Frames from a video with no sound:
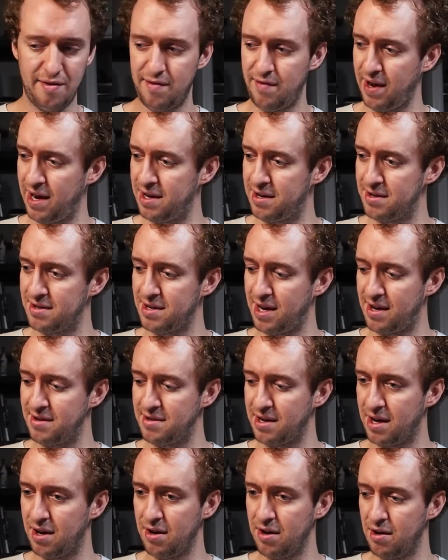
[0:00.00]

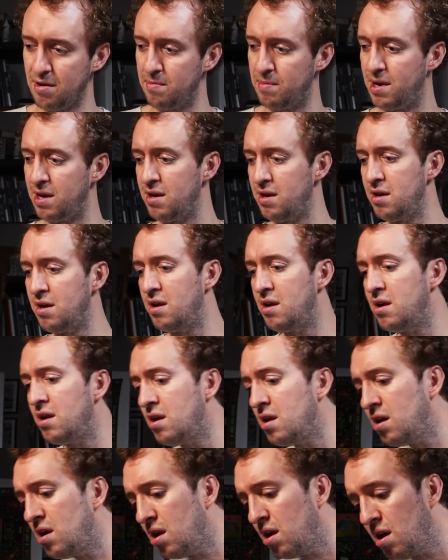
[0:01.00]
Fantasizing a little bit.
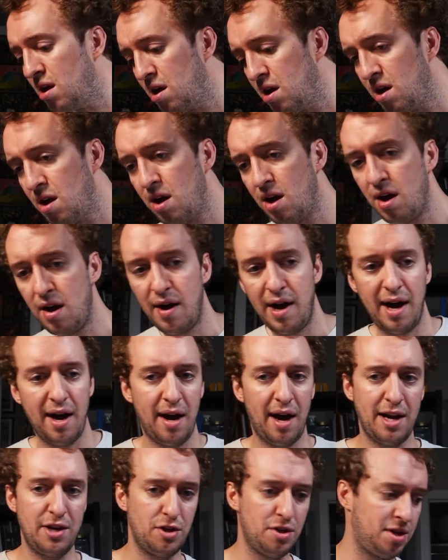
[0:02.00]

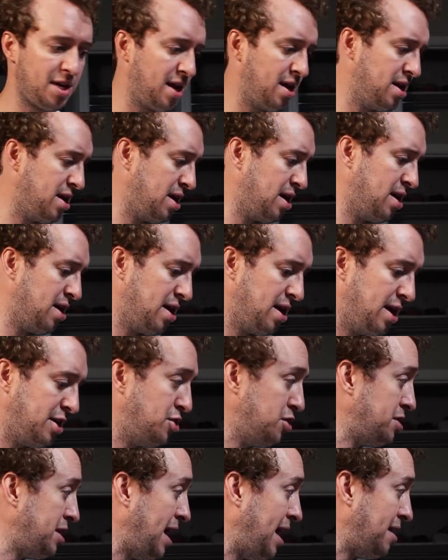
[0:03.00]
I just I
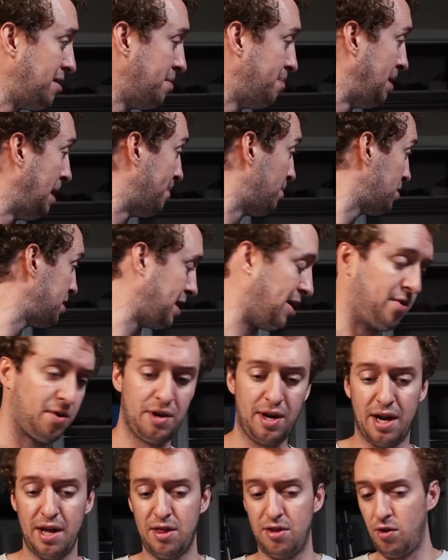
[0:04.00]
just had the paper towel.
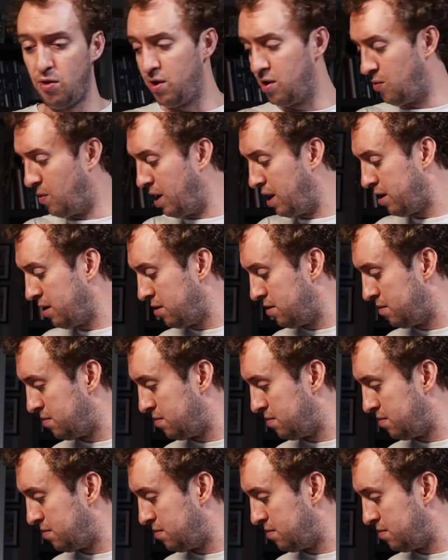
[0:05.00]
Did I throw it away?